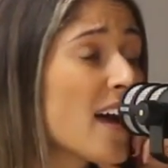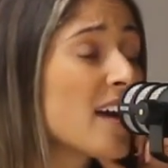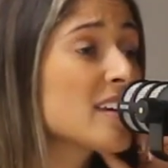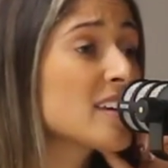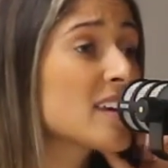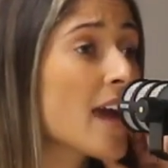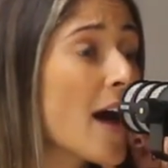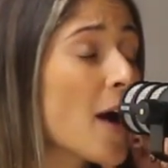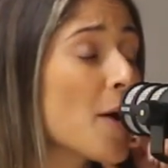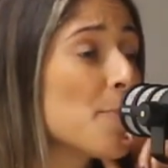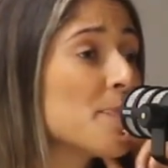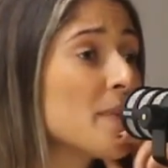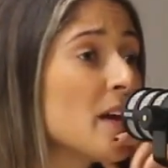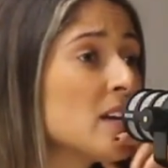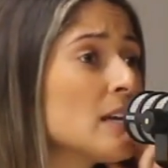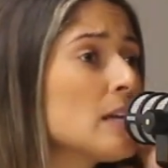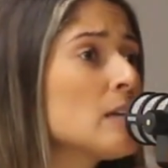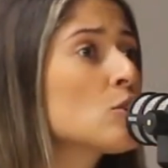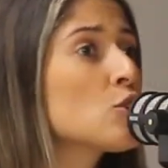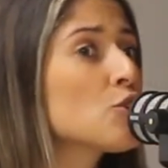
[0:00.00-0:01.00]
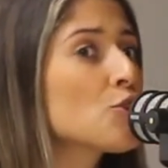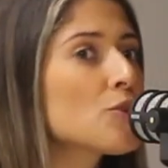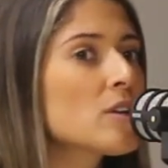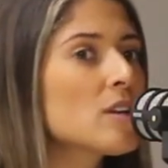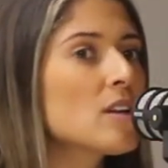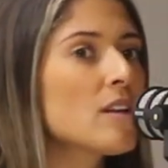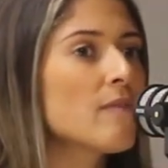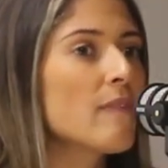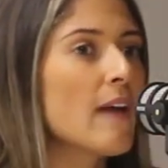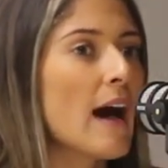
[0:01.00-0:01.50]
And and
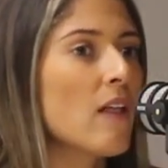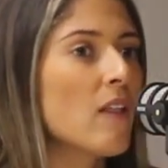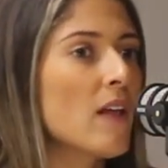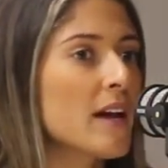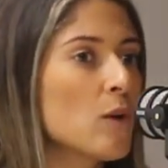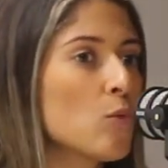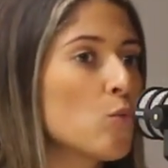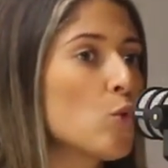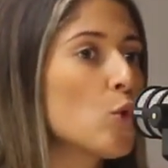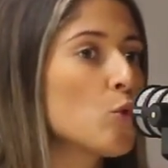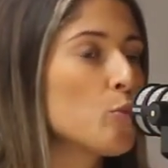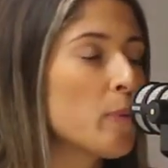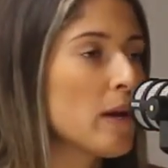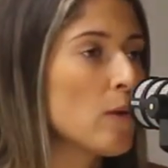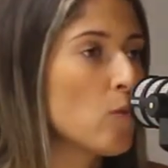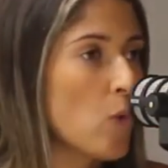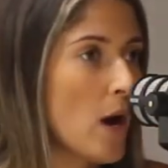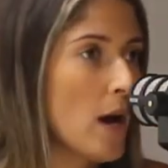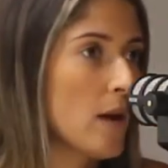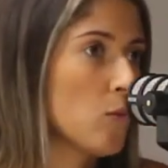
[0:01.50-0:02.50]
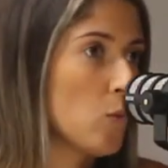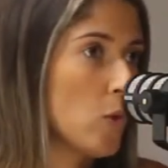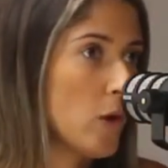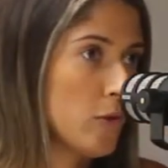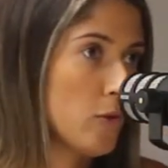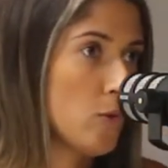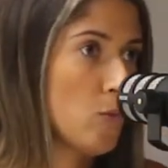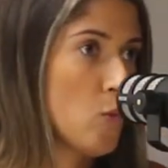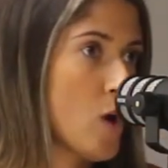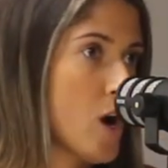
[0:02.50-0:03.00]
included in that, like, it would be
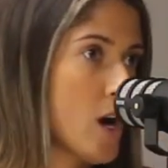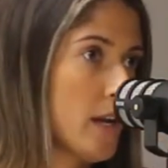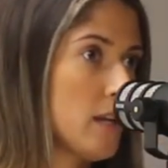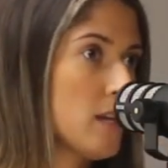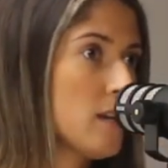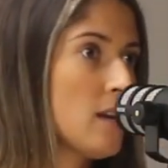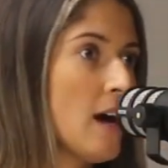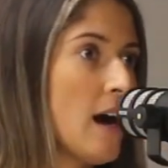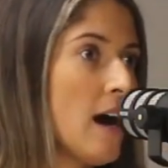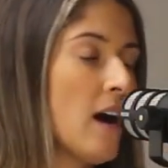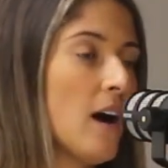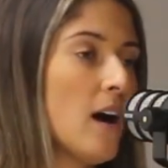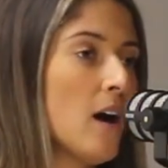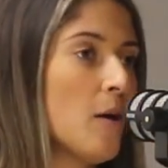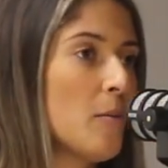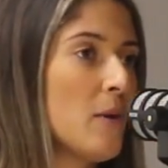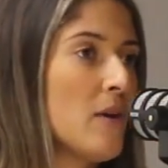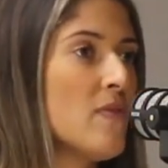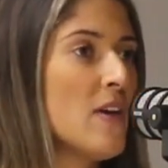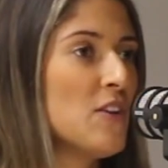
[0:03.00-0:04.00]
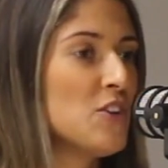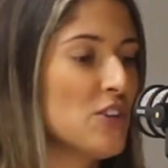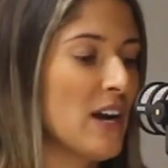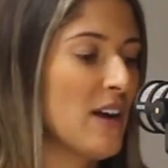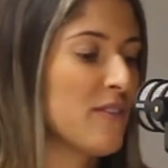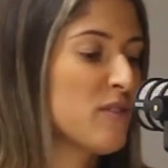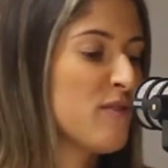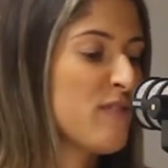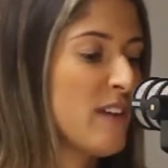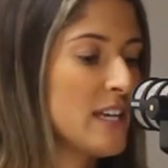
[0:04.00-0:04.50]
one-on-one. And then you
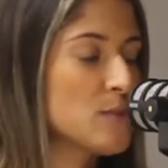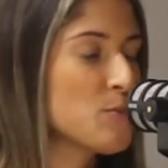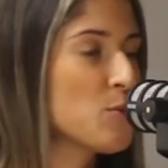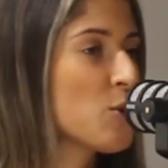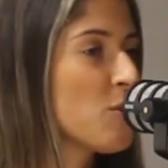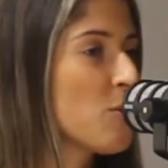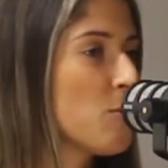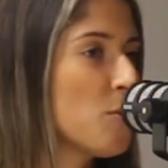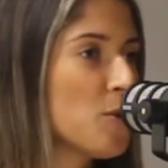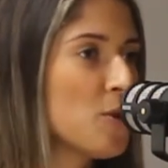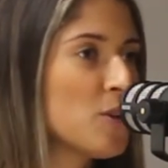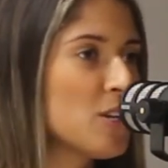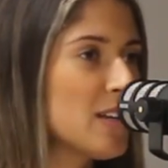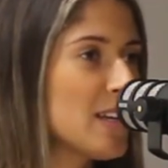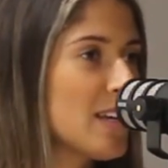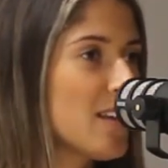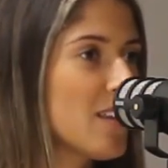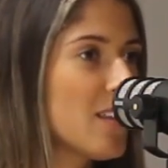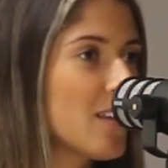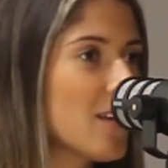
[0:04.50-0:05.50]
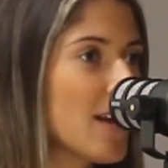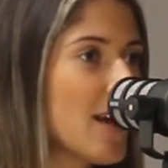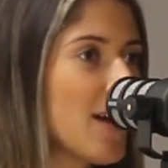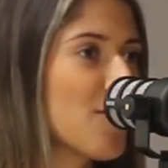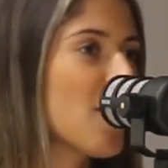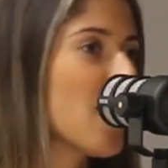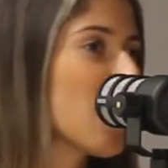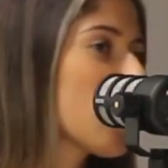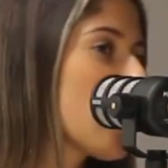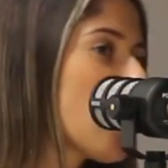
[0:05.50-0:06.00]
have a Facebook community that
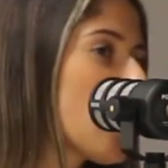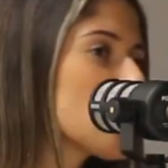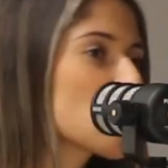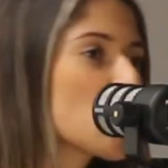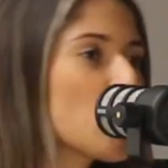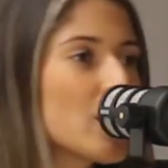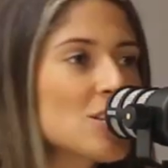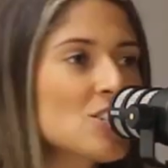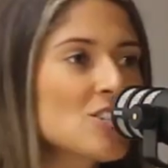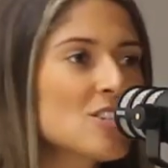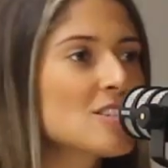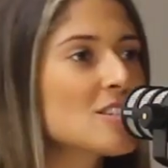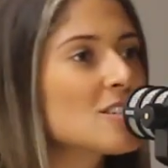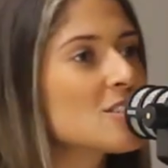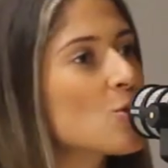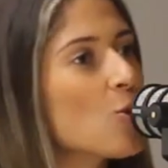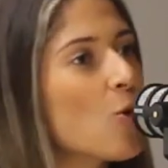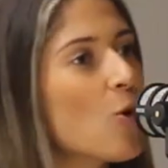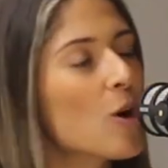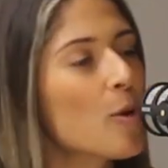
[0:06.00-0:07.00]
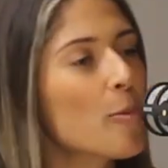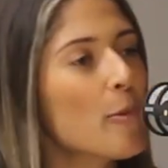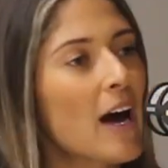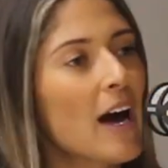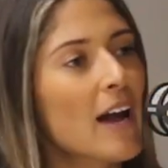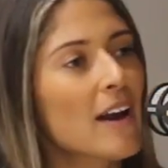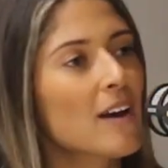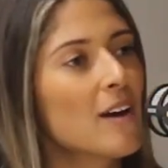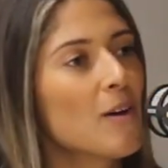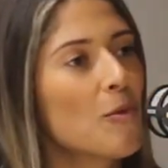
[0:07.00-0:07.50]
everyone can ask questions and talk about
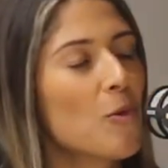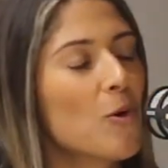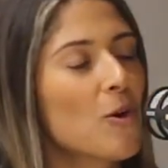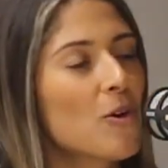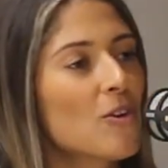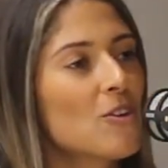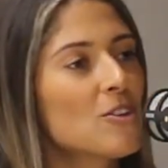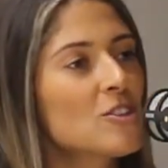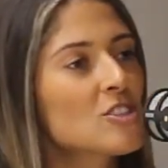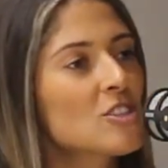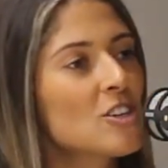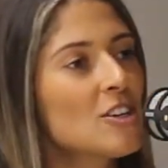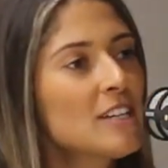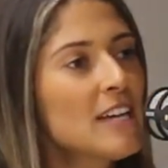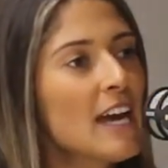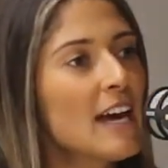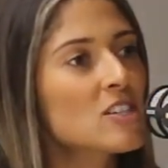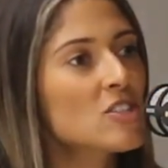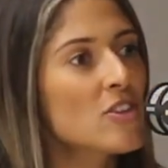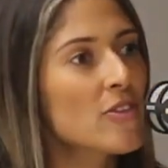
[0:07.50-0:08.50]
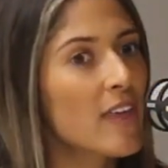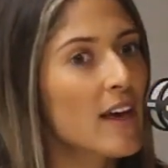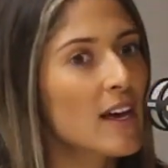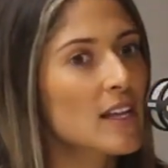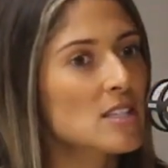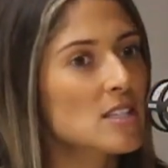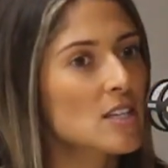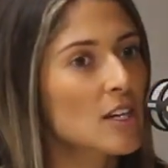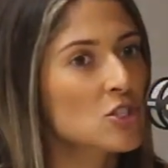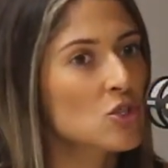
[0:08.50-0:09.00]
it and whatnot. So, so
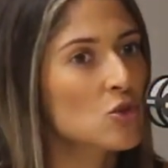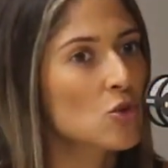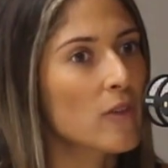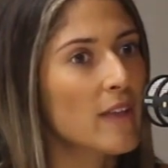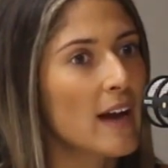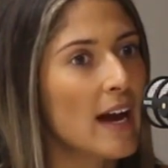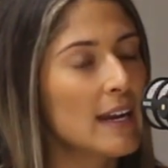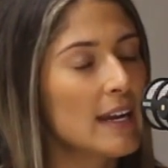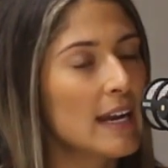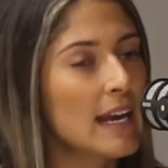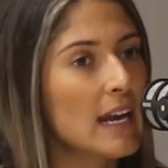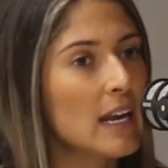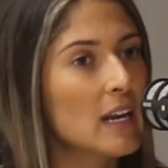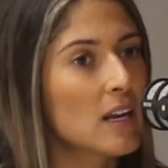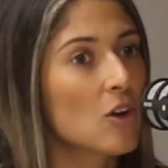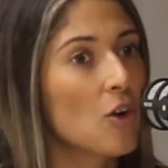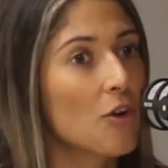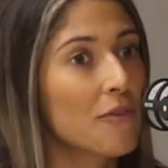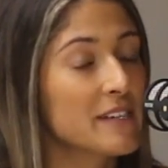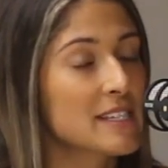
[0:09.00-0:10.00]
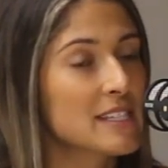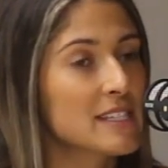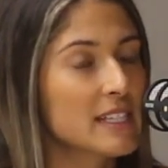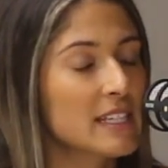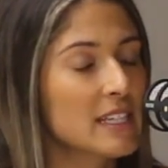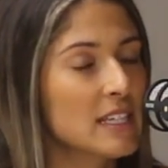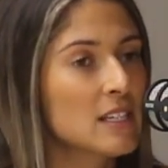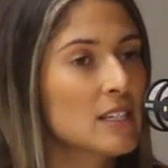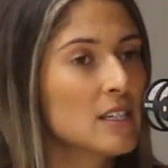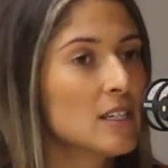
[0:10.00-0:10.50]
that's, I saw that need, and
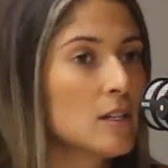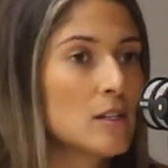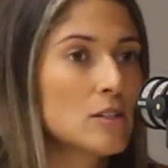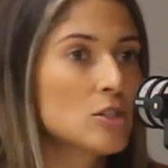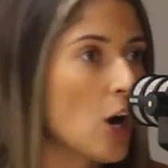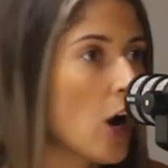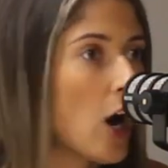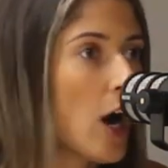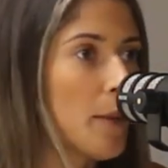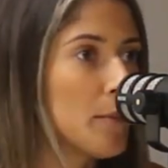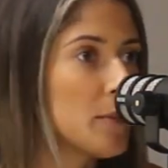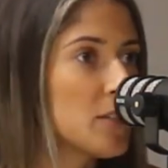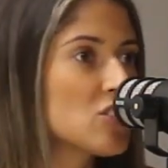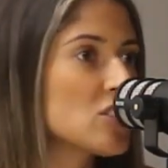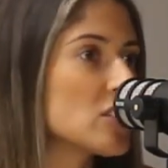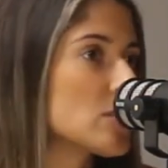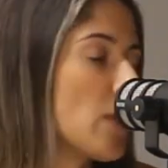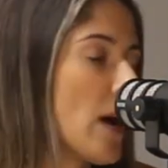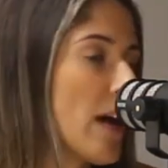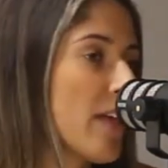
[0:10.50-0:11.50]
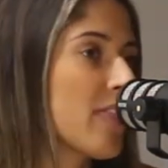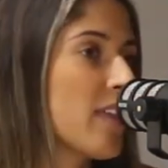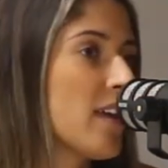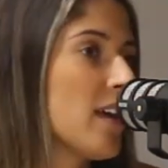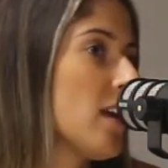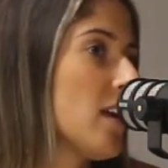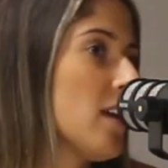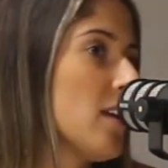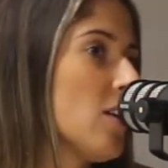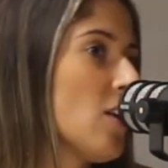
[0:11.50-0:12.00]
obviously time is just my
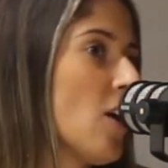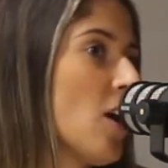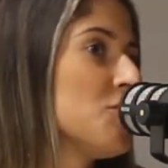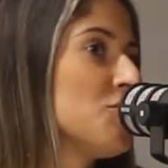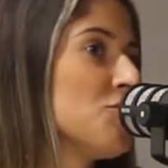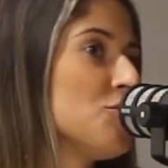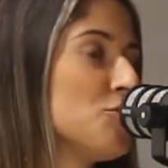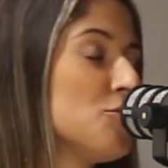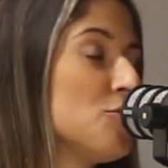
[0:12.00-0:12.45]
thing, and I